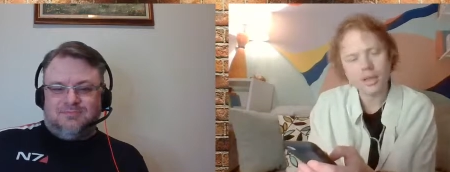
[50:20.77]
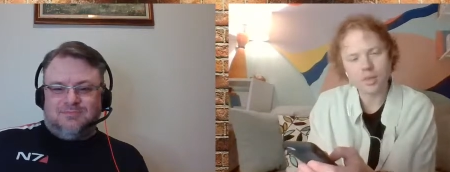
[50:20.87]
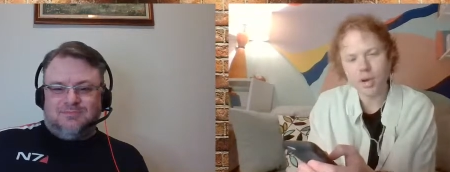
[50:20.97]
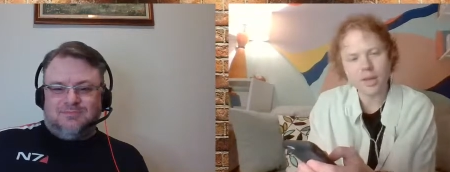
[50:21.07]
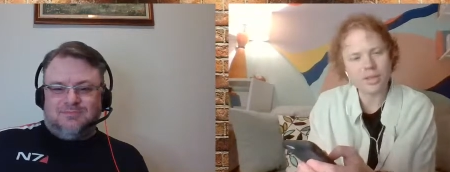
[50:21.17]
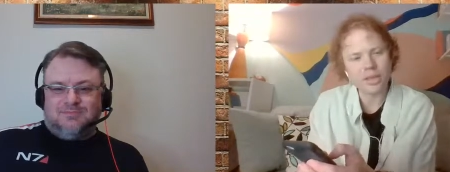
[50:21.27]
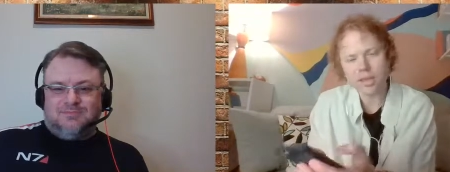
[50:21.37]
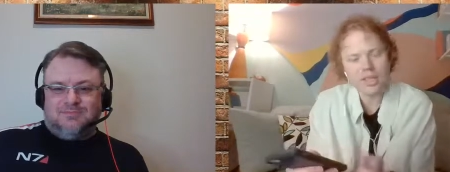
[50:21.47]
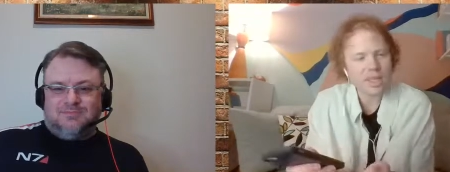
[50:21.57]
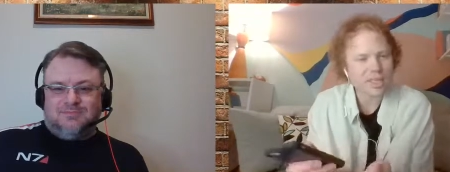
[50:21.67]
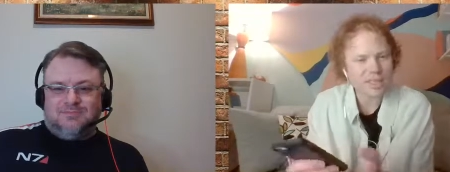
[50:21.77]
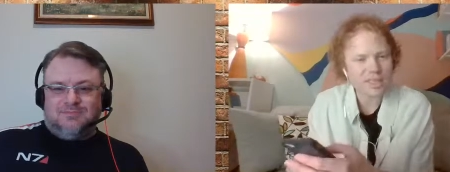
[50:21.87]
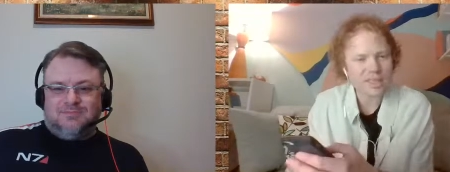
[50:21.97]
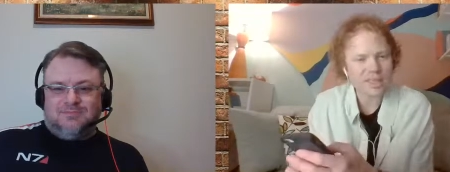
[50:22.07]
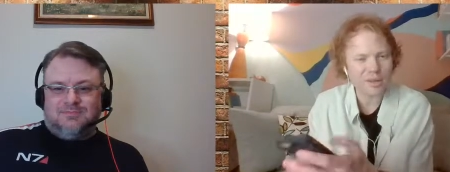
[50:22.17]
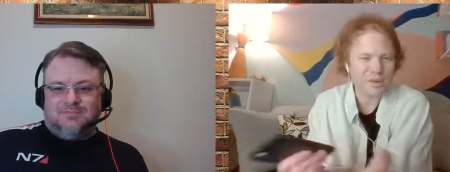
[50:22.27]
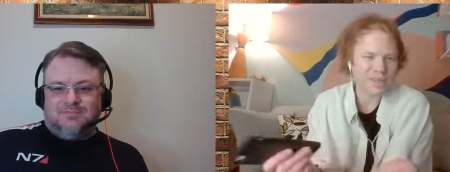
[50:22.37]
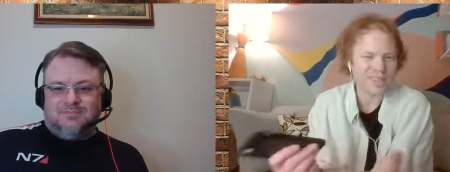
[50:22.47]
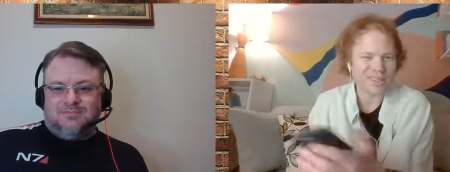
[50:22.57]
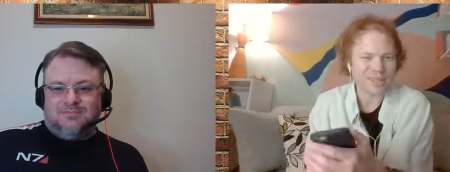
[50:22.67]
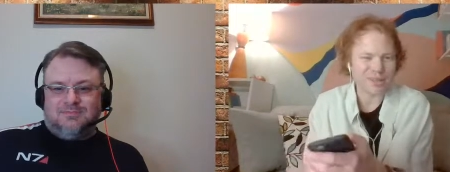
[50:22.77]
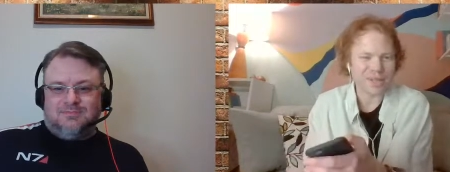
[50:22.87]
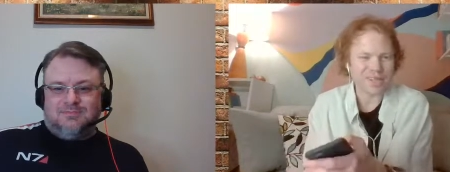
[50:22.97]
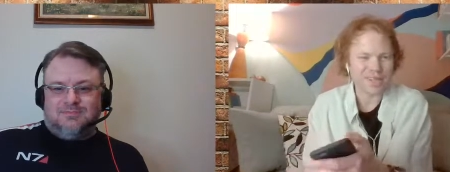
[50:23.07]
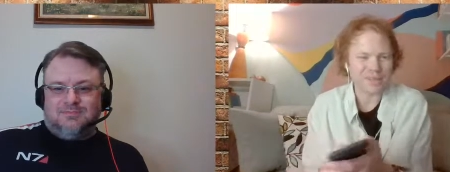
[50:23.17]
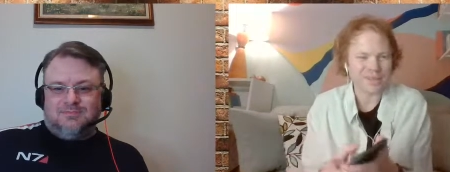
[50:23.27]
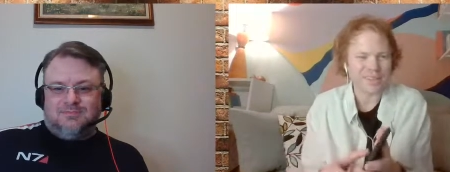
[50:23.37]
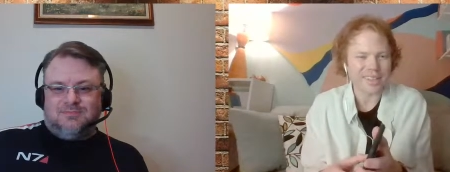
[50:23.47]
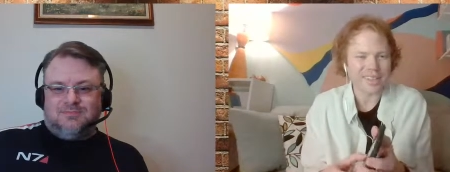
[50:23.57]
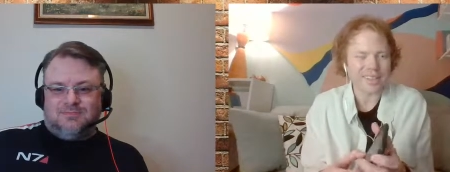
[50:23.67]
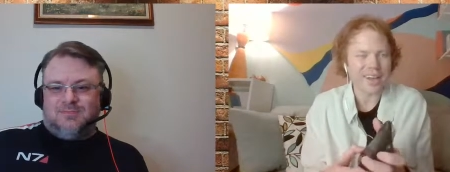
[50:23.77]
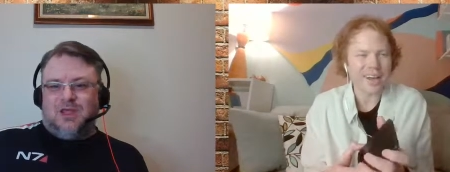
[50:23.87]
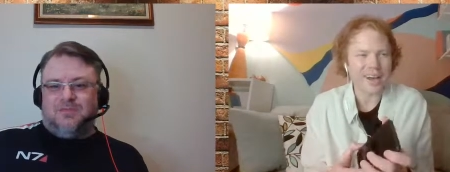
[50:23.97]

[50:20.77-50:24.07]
Speaker 1: we're having it's, it's just it reads a little bit differently yeah.